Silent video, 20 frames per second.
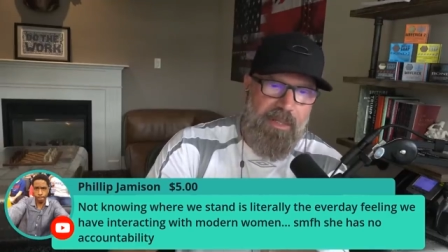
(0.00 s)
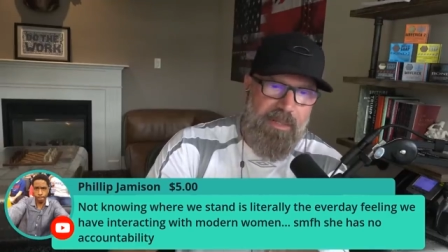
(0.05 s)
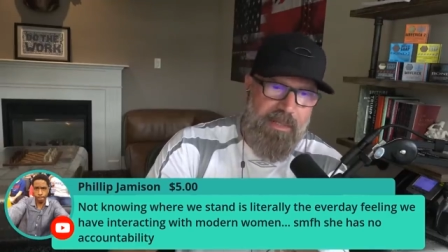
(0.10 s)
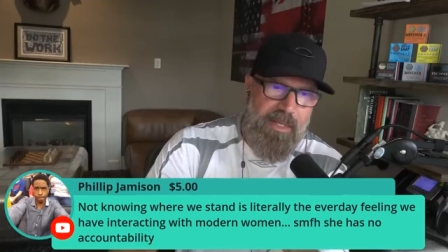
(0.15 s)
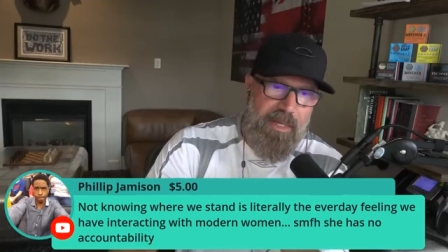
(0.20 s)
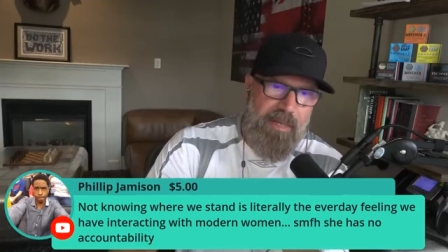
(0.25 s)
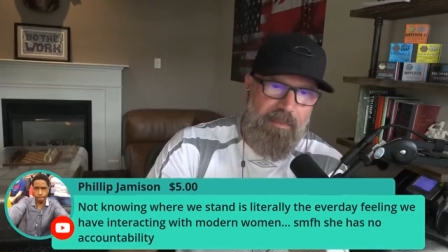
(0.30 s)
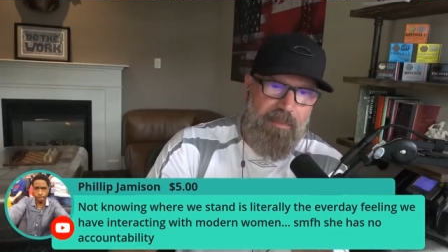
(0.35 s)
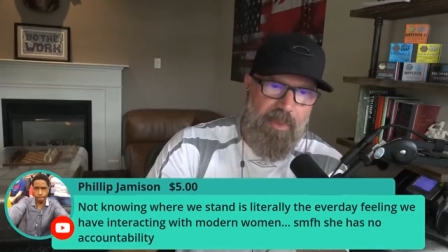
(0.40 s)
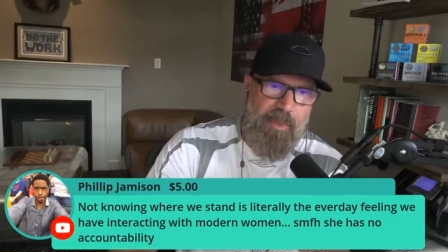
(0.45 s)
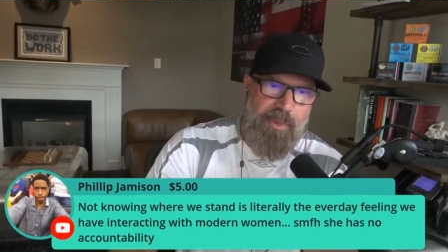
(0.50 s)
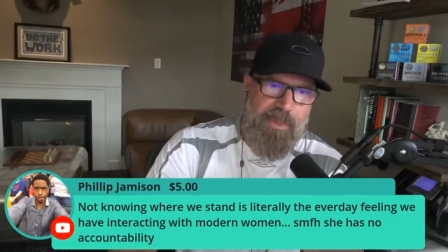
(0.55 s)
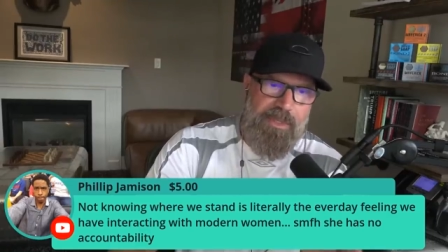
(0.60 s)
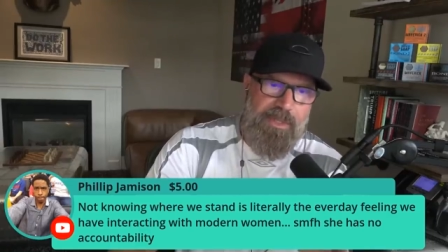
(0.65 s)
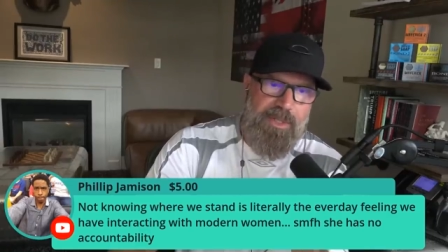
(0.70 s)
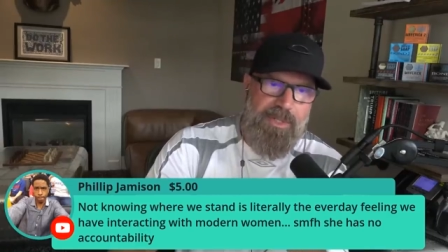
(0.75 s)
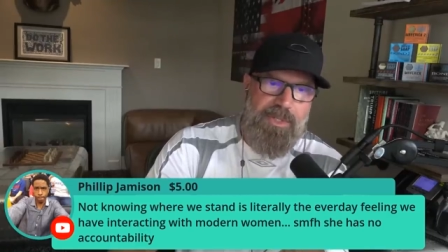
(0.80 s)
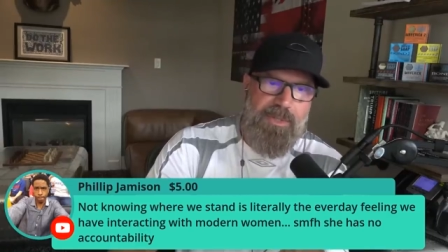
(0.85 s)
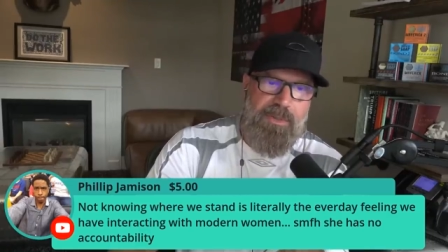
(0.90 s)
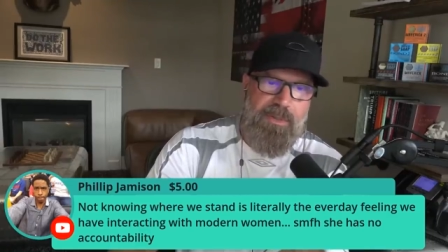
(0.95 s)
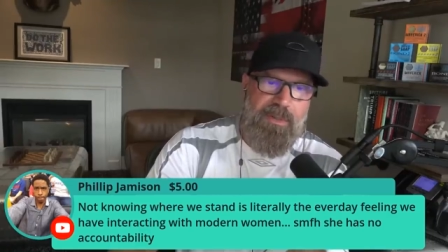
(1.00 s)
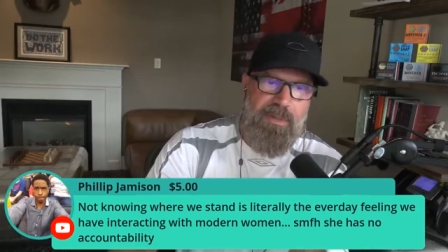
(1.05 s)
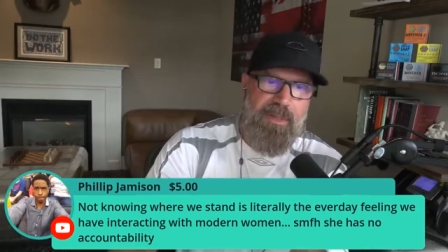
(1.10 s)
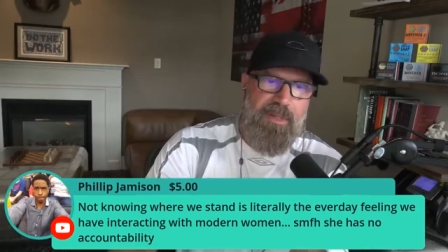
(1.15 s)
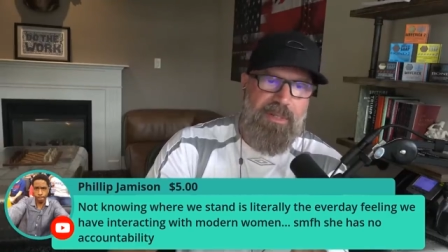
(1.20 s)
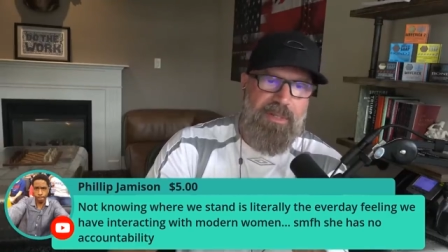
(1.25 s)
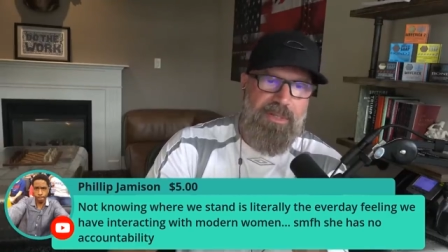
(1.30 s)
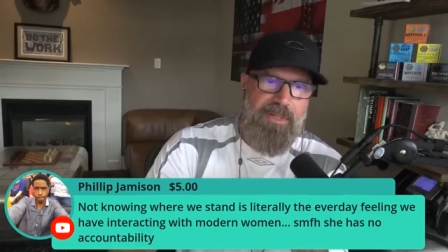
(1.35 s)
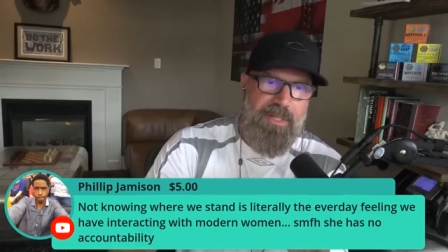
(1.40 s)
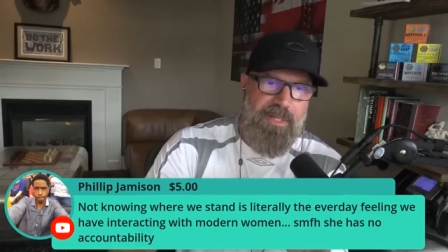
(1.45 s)
to help point to certain
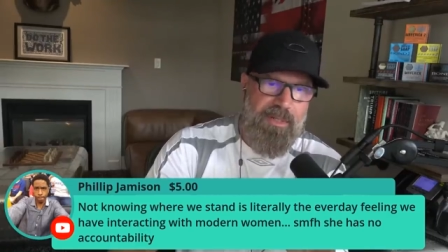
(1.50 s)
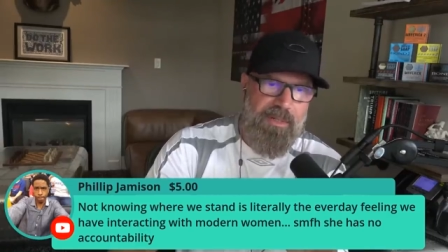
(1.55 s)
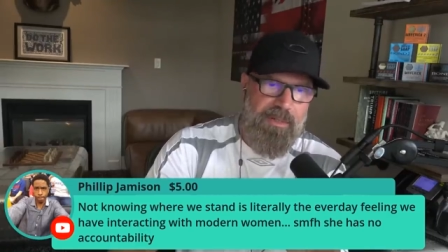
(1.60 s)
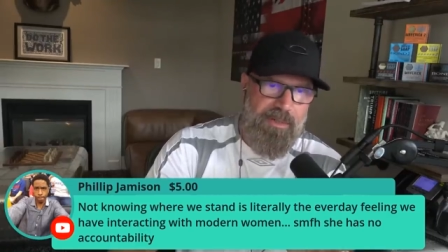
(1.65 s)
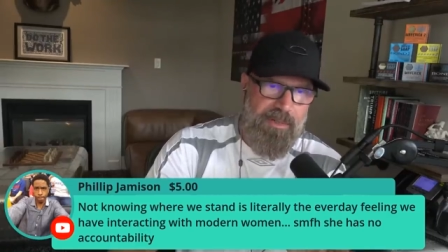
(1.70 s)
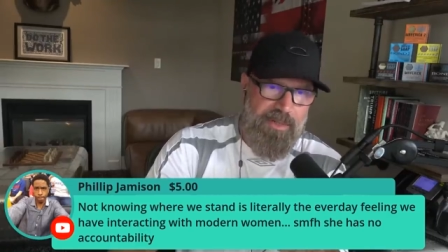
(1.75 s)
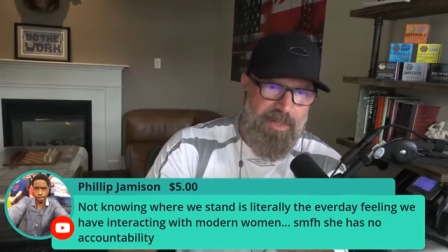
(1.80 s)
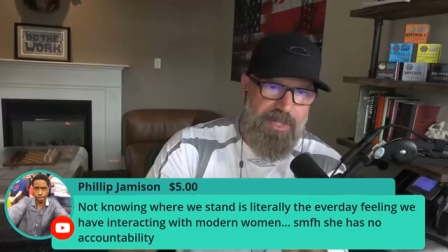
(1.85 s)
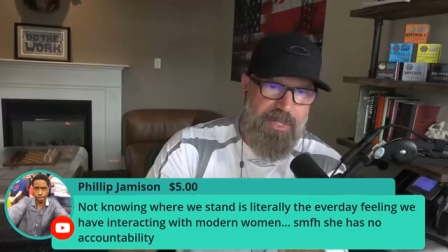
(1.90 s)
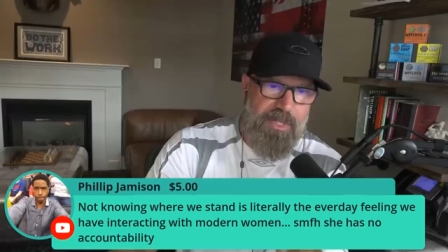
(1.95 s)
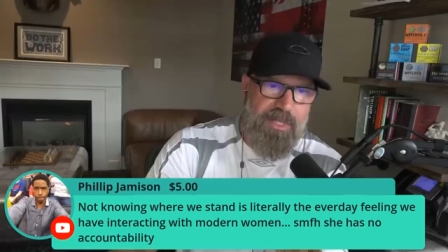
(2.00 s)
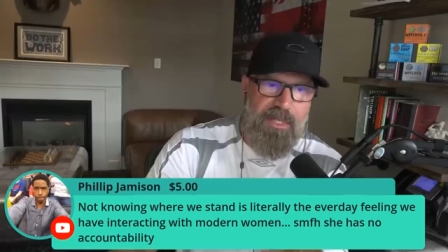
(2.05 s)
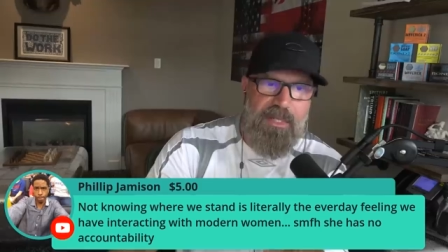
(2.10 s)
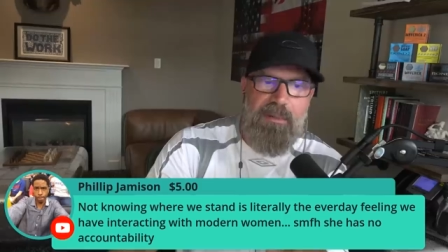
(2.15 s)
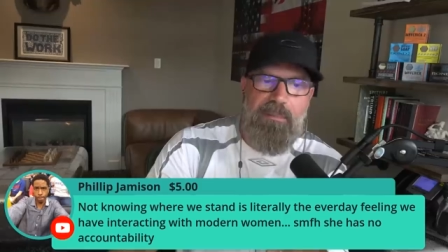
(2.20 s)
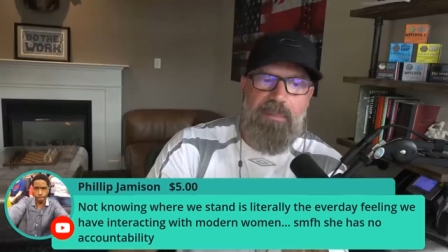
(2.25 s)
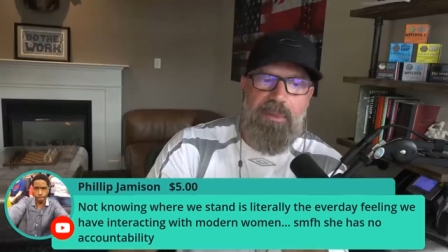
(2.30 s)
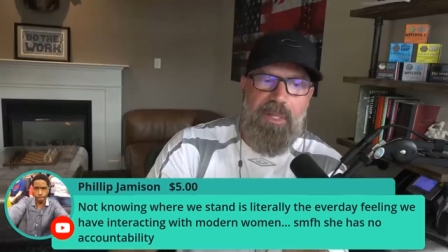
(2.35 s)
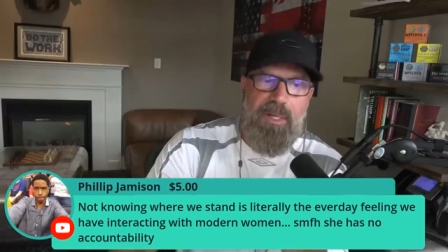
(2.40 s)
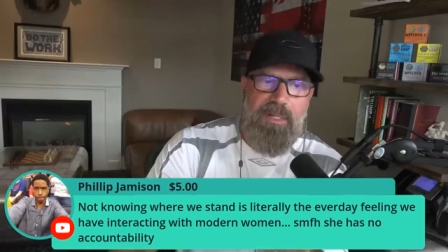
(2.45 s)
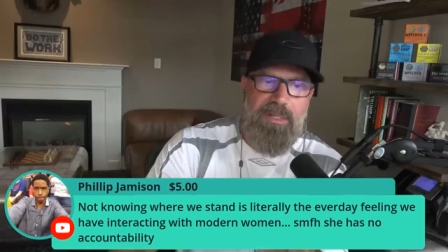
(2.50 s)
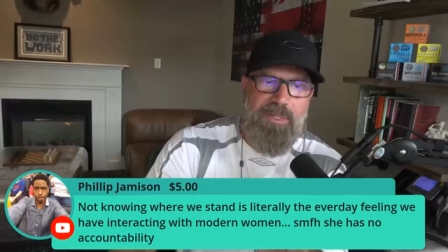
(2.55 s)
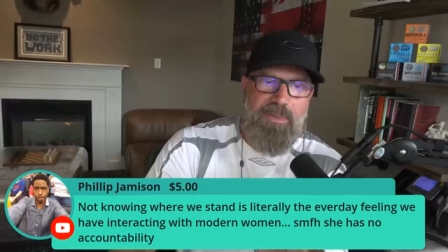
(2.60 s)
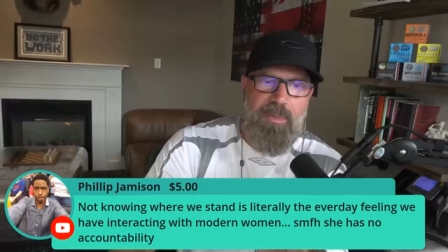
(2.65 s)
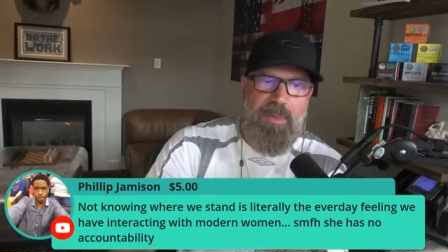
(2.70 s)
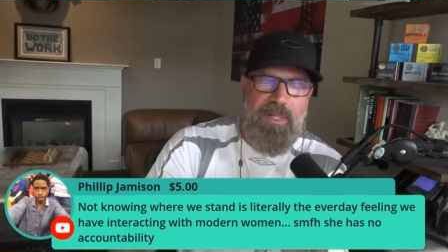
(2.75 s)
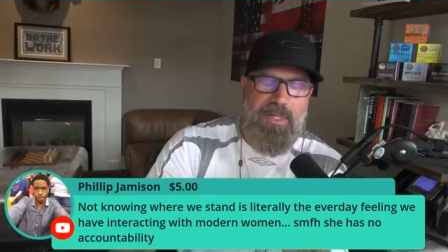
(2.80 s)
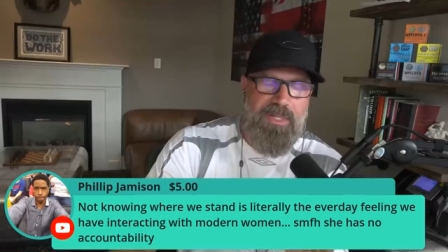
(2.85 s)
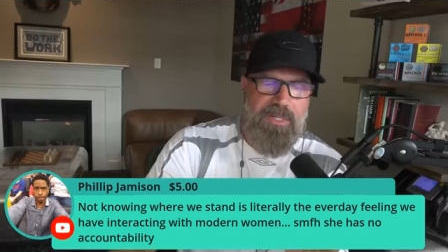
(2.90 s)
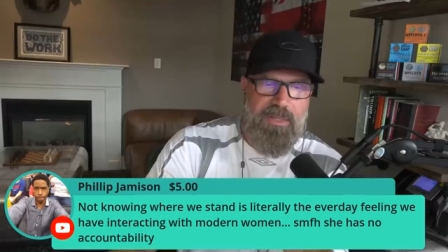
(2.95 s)
things that are sitting in blind
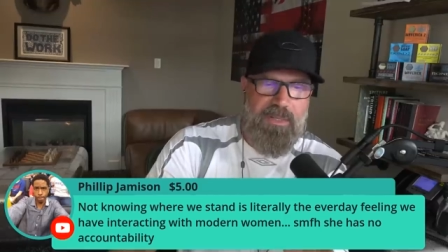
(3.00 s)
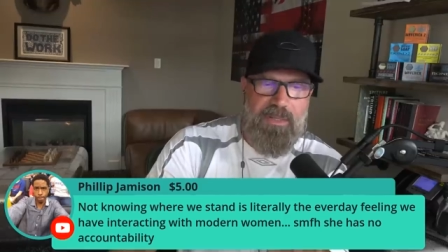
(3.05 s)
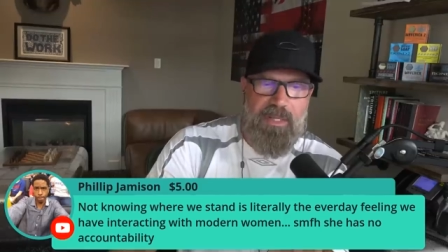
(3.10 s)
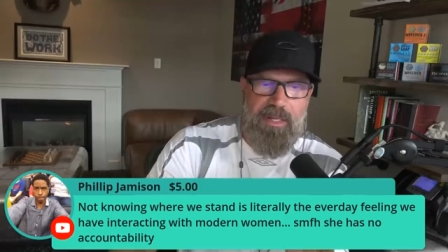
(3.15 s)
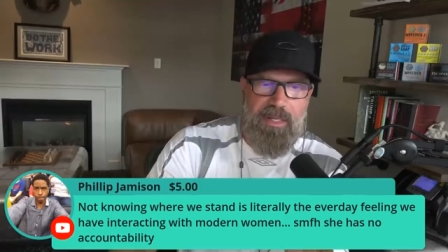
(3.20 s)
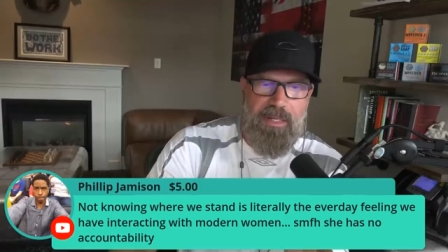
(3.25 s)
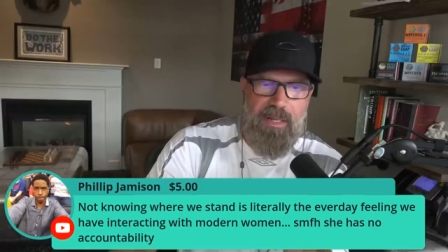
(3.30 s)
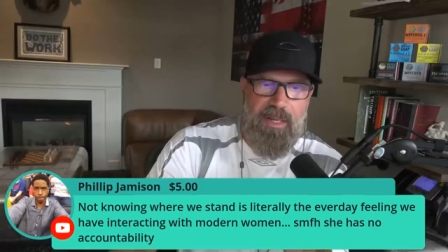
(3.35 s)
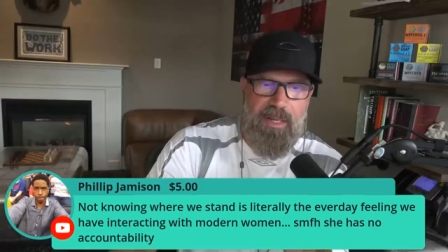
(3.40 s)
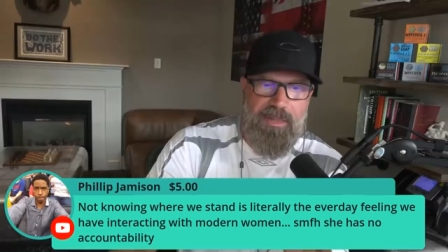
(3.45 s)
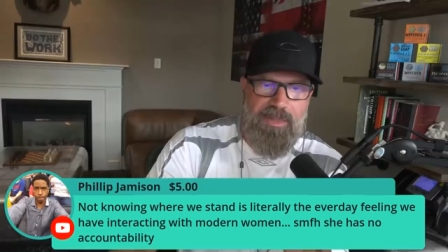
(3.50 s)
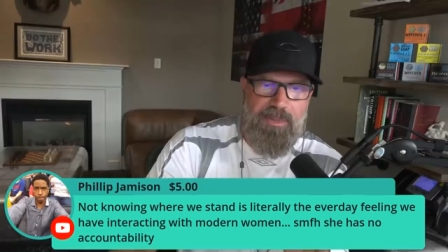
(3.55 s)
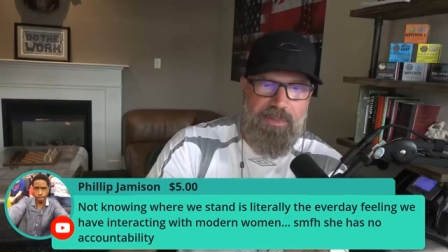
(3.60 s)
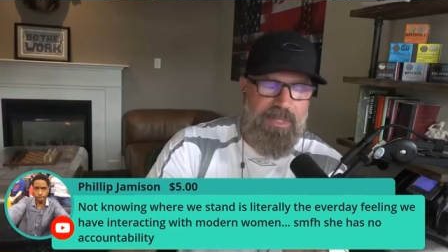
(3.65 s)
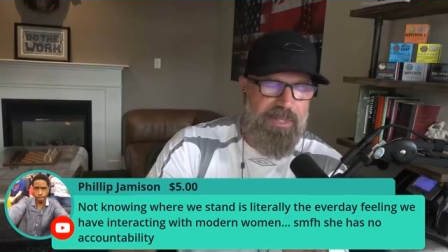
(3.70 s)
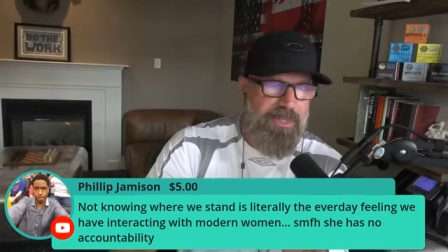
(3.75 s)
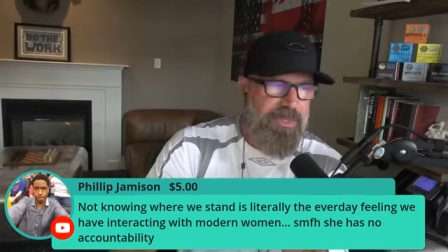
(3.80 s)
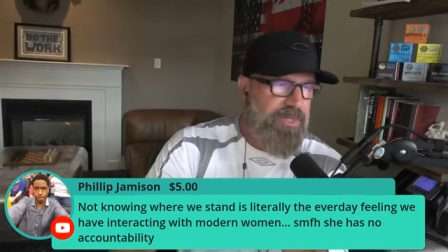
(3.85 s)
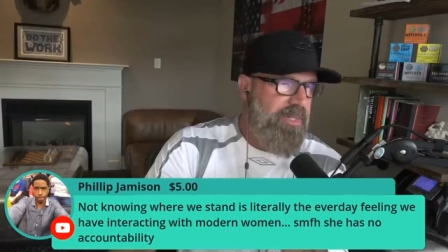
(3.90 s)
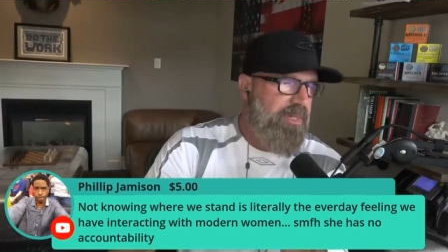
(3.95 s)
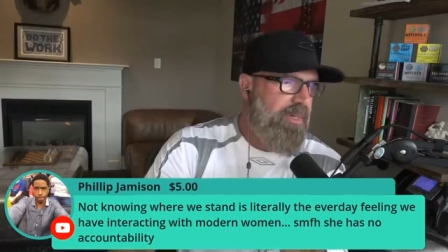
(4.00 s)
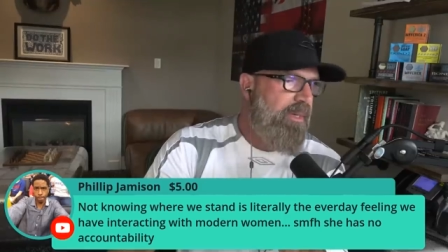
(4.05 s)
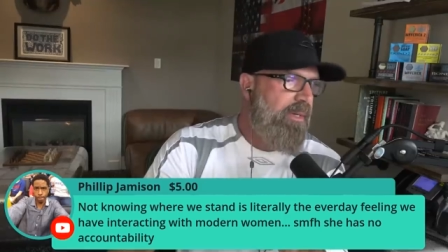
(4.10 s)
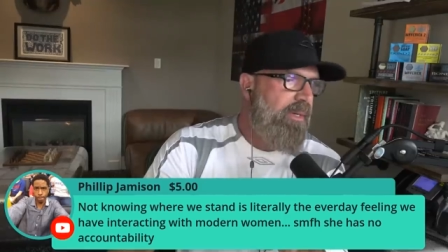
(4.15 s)
spots that a lot of guys miss.